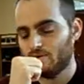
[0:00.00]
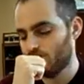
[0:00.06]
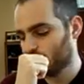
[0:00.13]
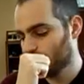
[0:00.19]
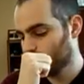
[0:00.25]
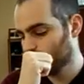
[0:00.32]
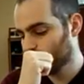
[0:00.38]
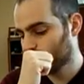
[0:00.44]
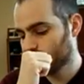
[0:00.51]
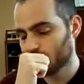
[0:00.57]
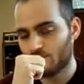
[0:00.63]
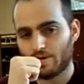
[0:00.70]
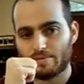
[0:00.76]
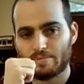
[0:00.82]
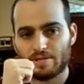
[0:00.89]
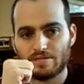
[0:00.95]
When you use
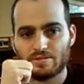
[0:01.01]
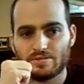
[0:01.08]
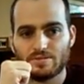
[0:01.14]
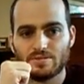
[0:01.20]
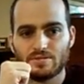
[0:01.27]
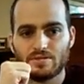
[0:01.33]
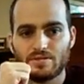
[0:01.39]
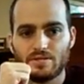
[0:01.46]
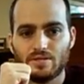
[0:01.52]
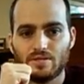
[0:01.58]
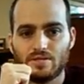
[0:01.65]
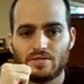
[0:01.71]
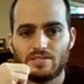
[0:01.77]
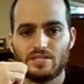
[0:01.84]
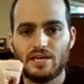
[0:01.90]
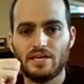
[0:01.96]
these weak muscles,
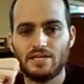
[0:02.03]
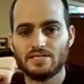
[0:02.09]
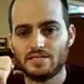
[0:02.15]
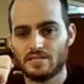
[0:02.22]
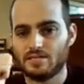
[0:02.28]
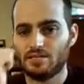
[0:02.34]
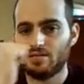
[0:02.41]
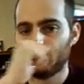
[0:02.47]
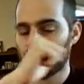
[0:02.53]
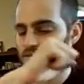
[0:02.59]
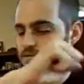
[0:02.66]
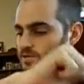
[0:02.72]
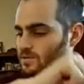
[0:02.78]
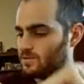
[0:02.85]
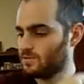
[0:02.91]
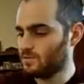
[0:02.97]
the tendon,
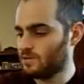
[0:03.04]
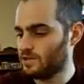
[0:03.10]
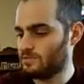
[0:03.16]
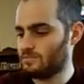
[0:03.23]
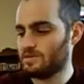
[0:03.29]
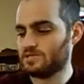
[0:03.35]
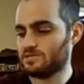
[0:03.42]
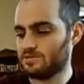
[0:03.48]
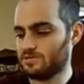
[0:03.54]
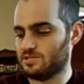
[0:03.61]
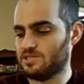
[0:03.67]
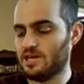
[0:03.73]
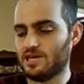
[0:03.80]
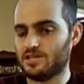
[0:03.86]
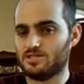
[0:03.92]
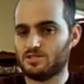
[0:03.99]
where the
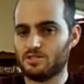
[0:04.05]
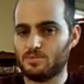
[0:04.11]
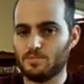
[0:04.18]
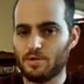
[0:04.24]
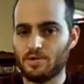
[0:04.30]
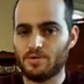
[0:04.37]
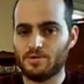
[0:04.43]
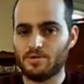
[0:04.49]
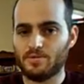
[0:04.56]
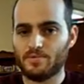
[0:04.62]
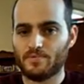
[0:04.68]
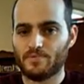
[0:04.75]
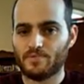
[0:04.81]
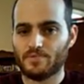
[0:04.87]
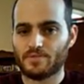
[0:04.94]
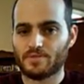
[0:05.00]
muscles attached to the bone,